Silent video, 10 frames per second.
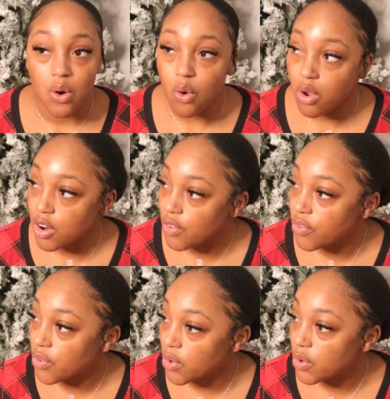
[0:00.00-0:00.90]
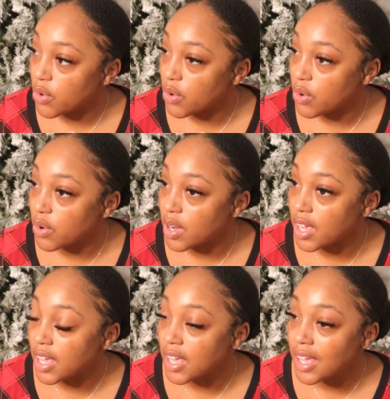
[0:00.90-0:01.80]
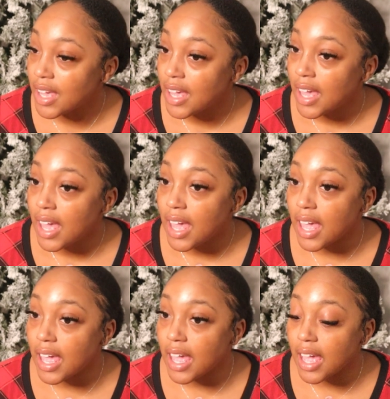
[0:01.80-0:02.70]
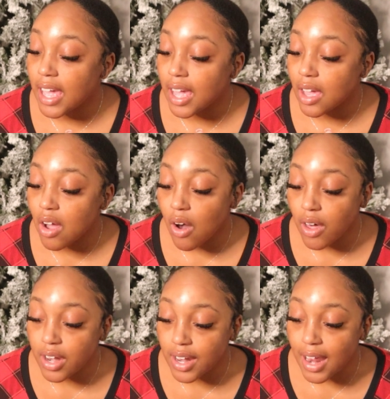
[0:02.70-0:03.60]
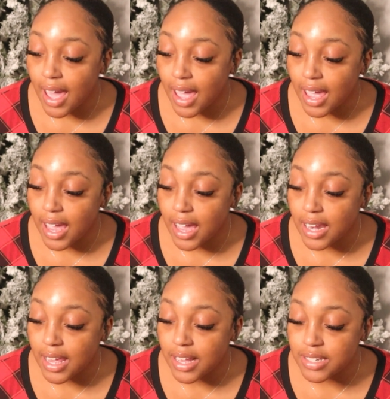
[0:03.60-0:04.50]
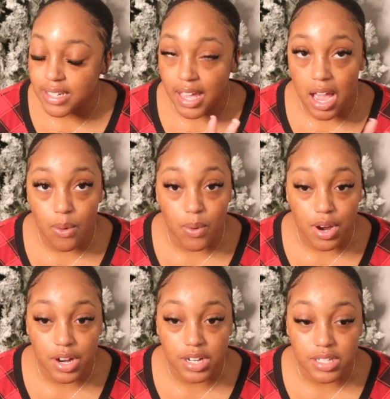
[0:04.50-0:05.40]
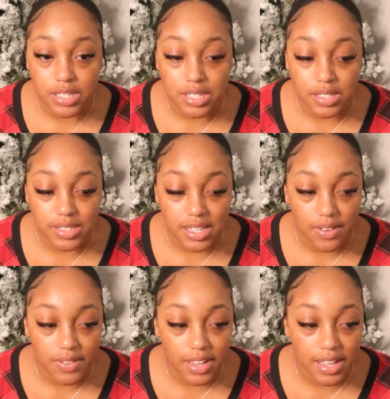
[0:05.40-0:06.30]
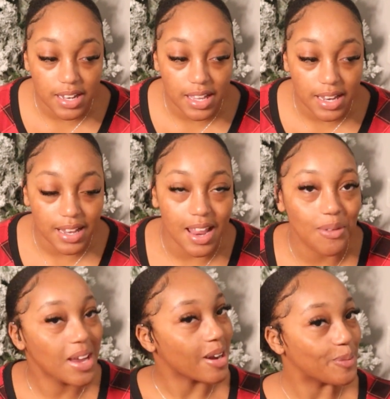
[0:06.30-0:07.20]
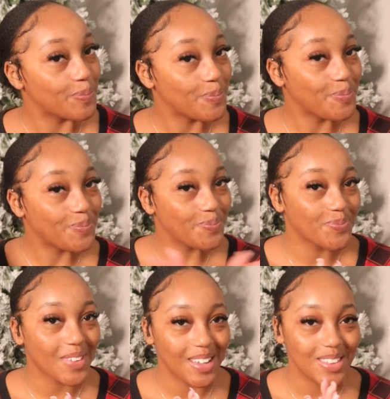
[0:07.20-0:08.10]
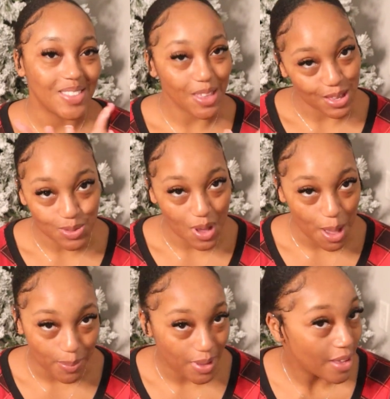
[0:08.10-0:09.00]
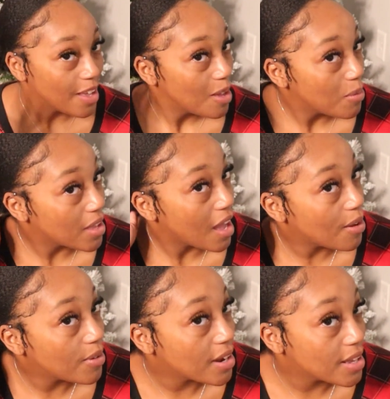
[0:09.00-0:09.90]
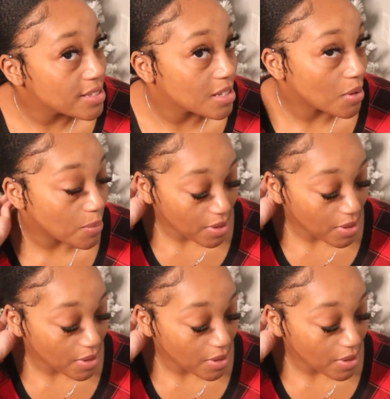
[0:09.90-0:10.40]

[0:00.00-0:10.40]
ordered food, and called it a night. And then today I worked until 7, and then now we're here. That's what happened. But yeah, I went ahead and took my